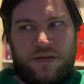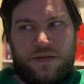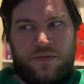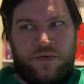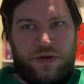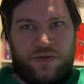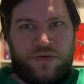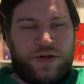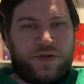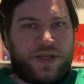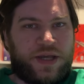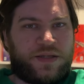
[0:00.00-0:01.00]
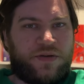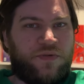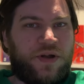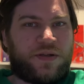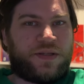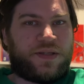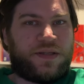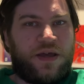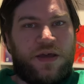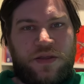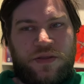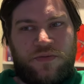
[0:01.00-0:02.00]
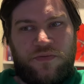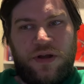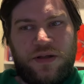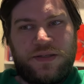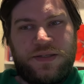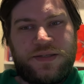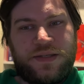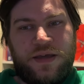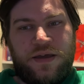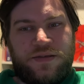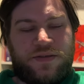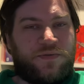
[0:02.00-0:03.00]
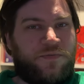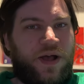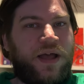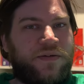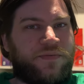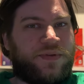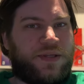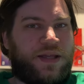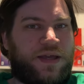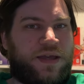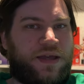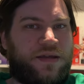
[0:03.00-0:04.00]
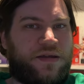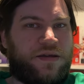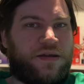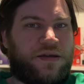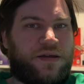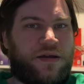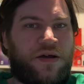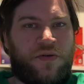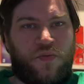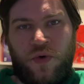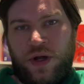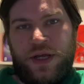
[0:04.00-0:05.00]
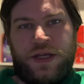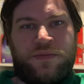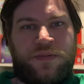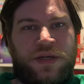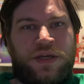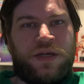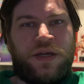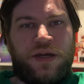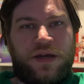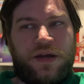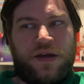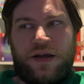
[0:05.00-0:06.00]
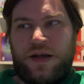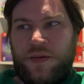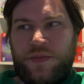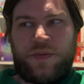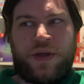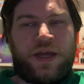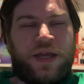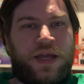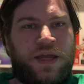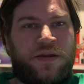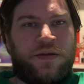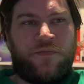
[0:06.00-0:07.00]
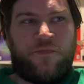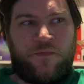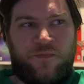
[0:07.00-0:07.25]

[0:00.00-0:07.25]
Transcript: one of the trainers has a Ralts. The Ralts survives the hit on 1 HP, comes back in